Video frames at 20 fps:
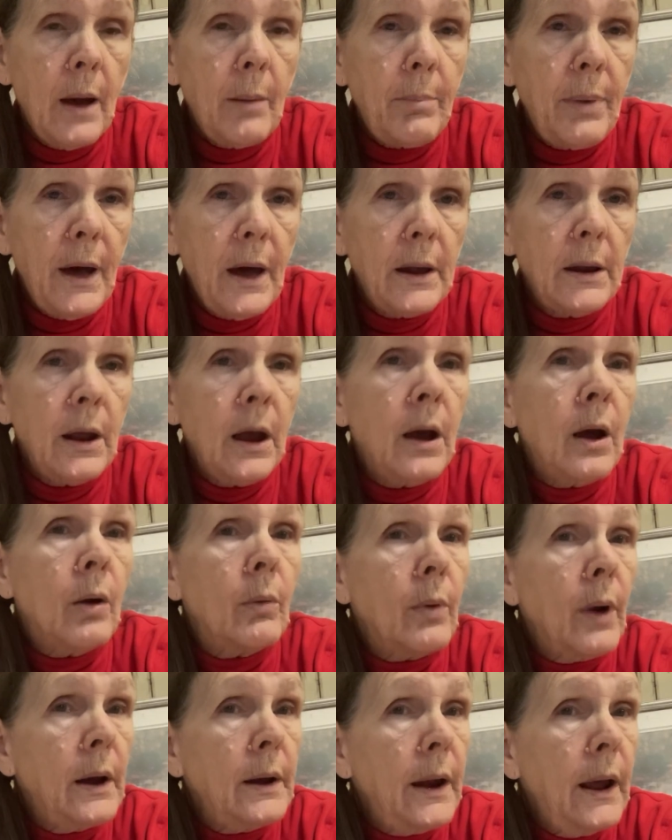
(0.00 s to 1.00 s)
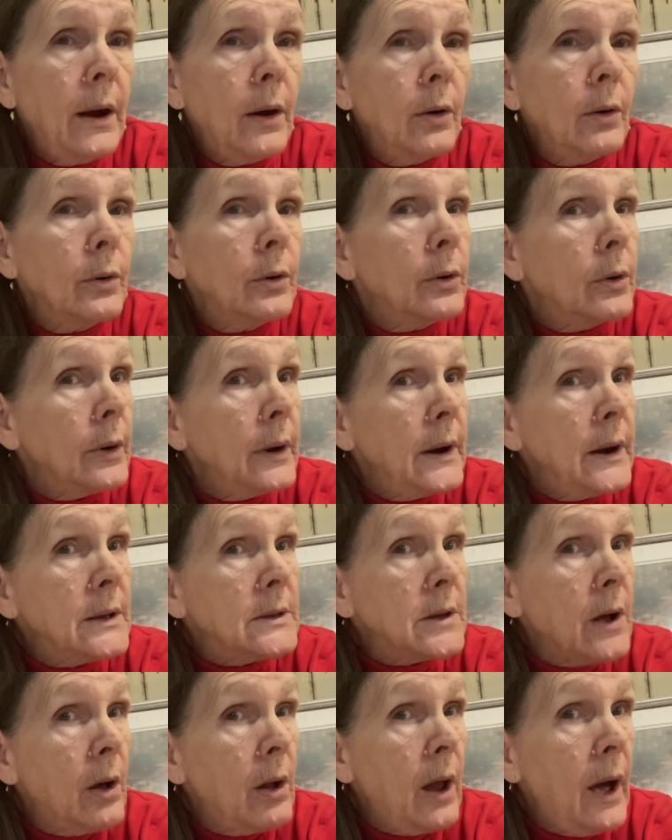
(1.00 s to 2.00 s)
But right now, green is
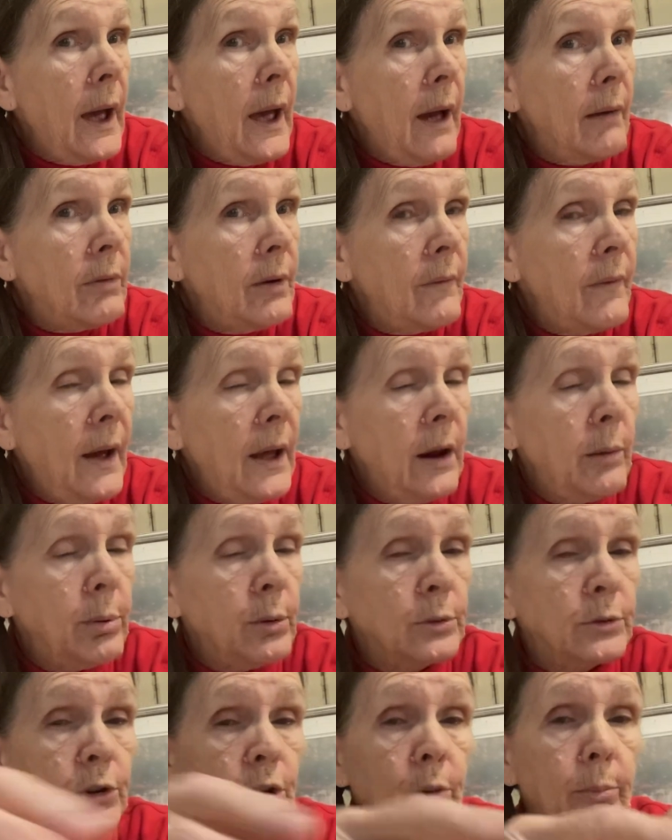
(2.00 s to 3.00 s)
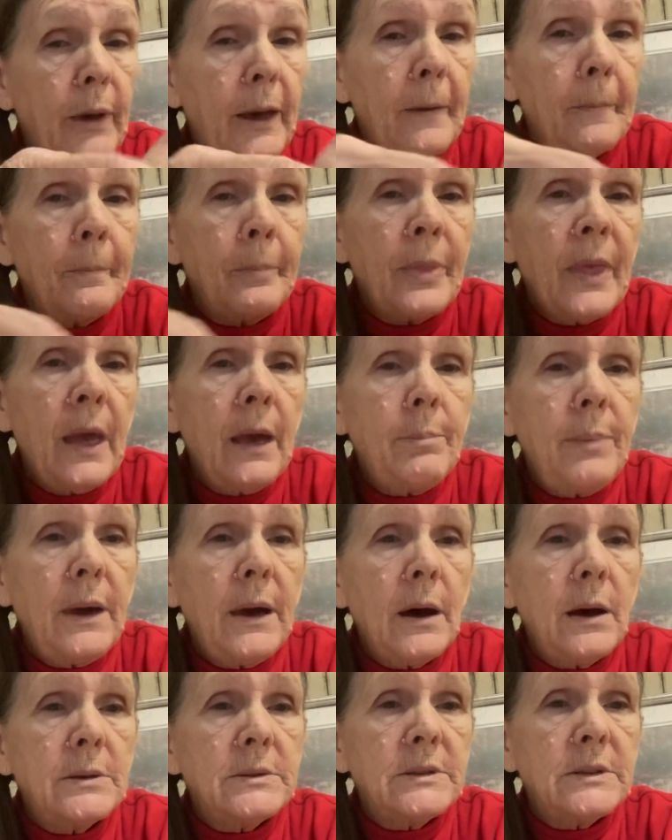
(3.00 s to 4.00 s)
all I have available to me
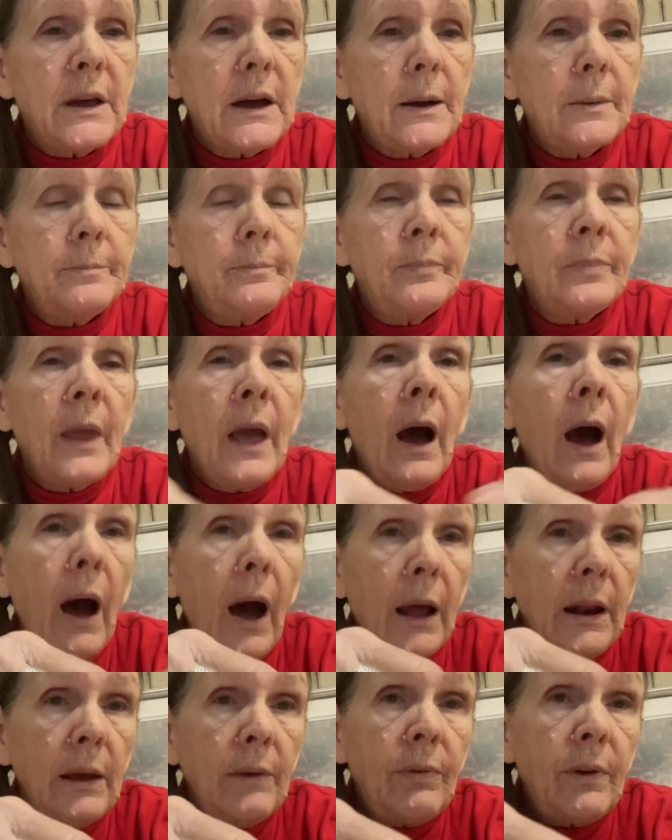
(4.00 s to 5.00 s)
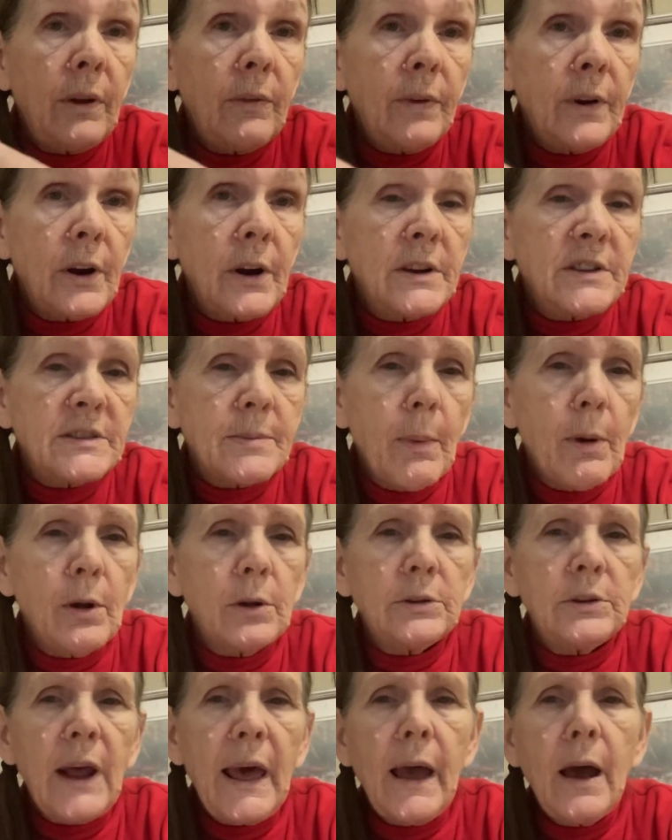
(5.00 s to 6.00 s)
because I live in a very small
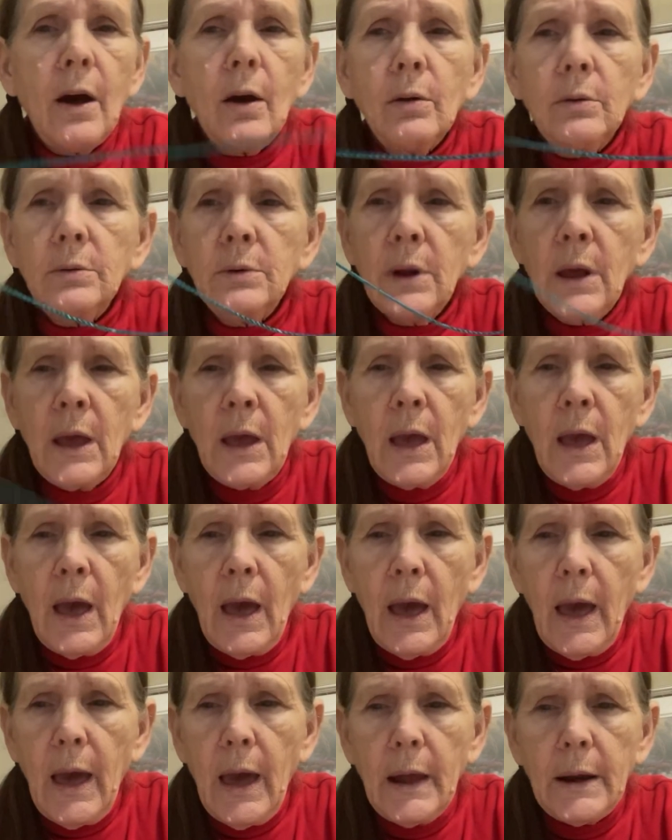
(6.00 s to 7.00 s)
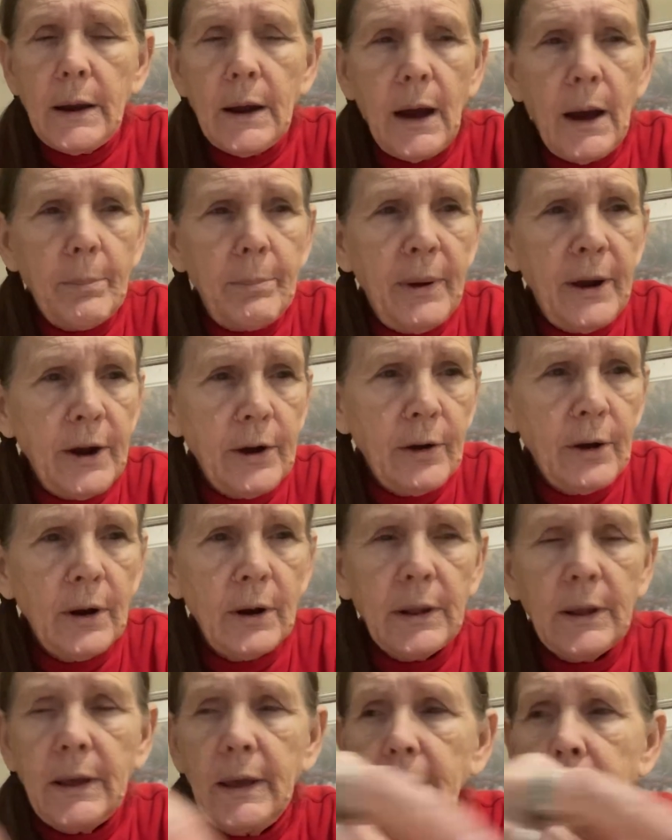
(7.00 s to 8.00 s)
town, and
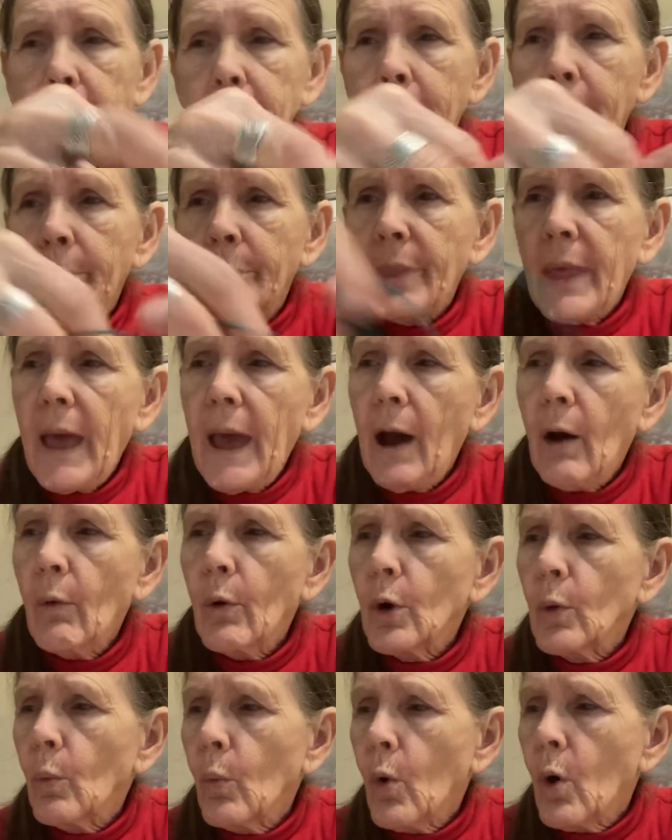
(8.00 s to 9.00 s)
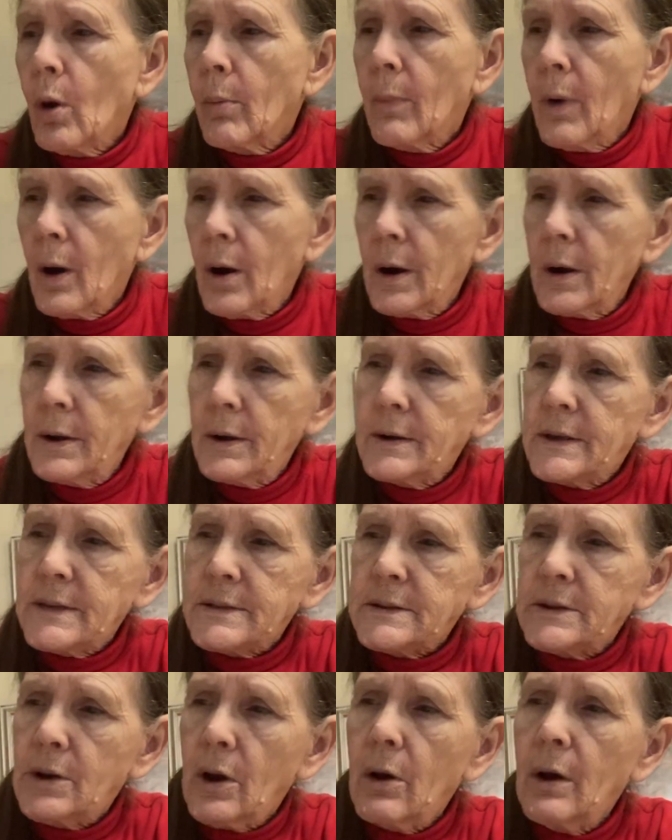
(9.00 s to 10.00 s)
apparently our Walmart
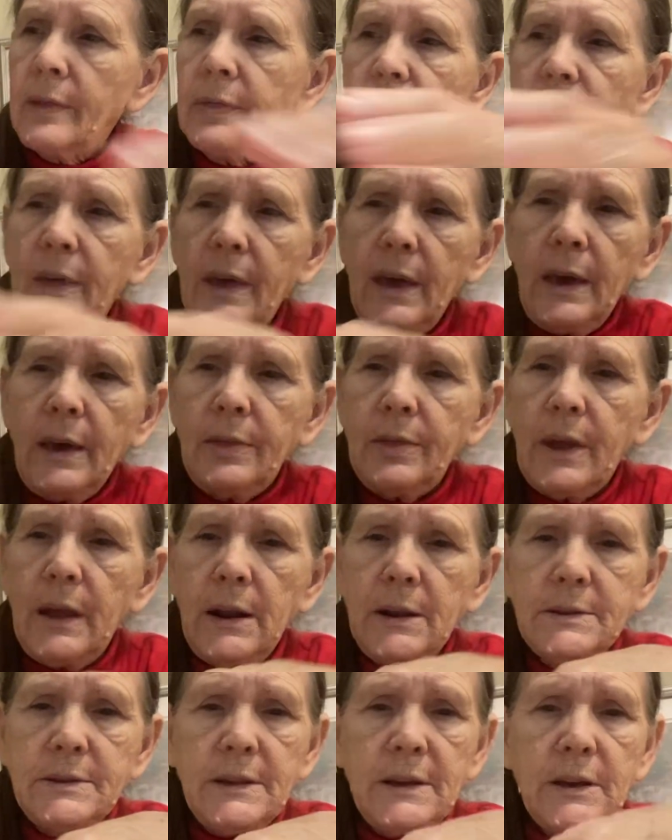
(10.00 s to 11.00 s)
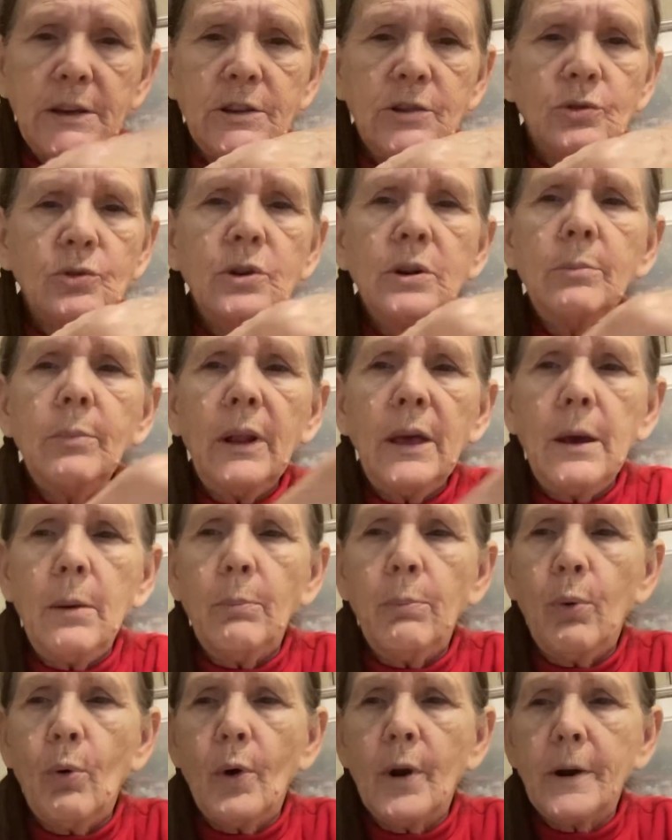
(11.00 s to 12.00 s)
does not think that it's extremely
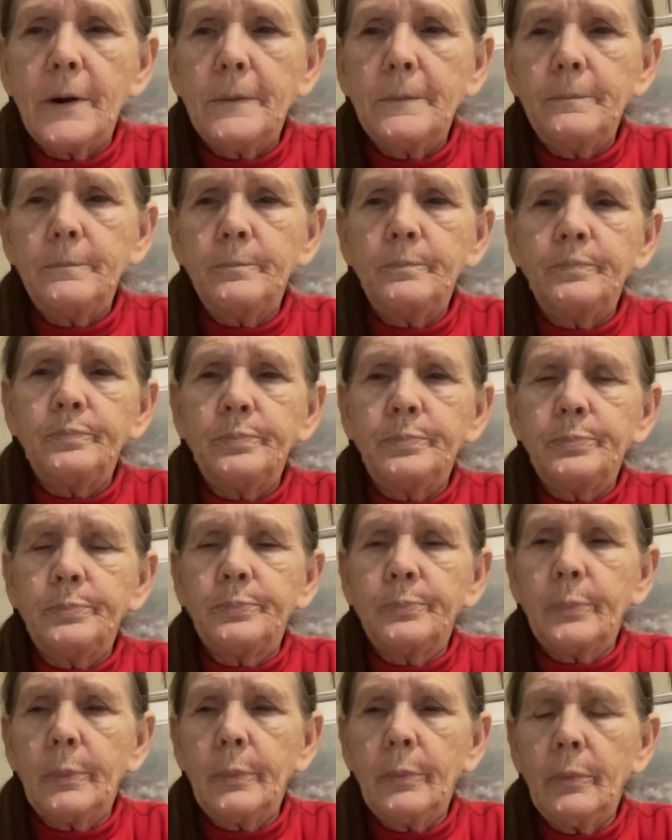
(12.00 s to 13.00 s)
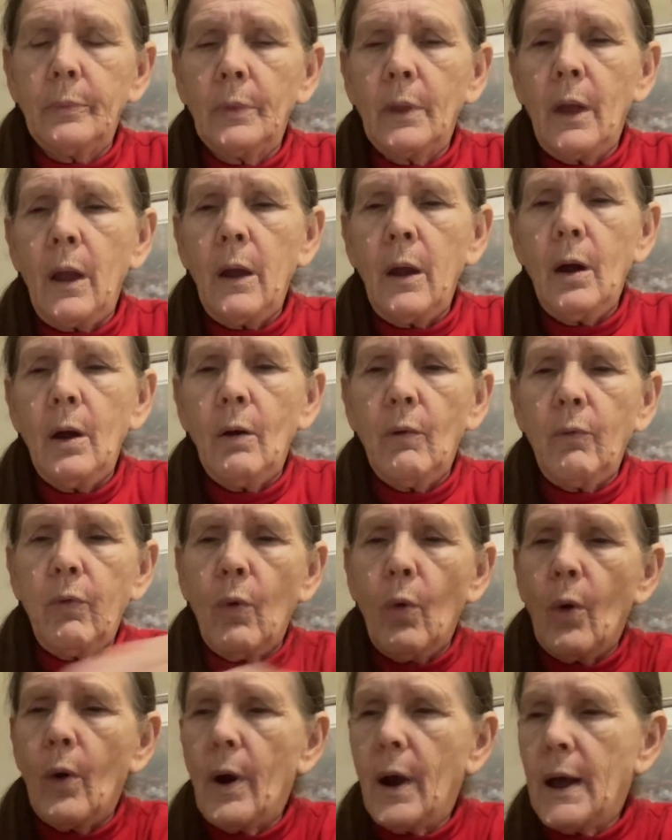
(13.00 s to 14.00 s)
important
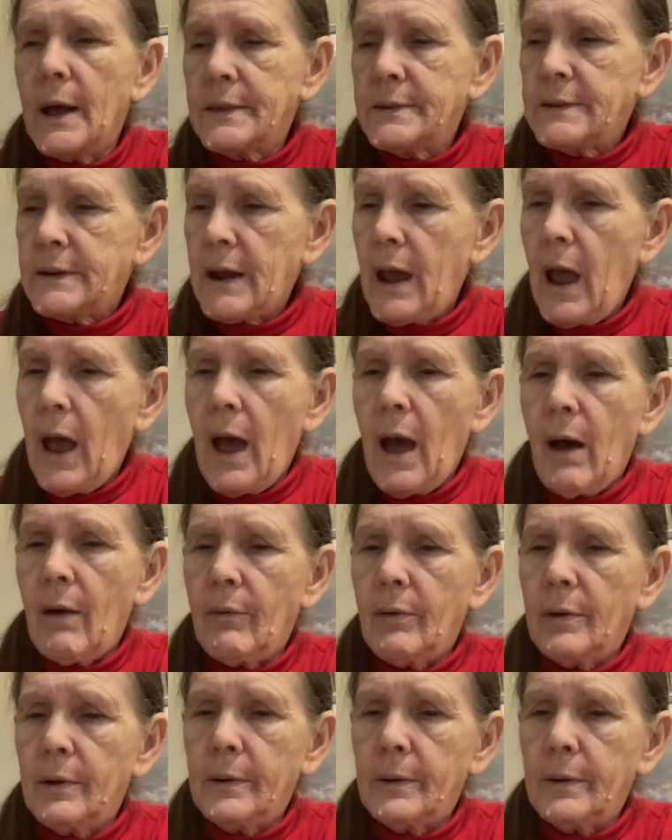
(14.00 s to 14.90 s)
for us to have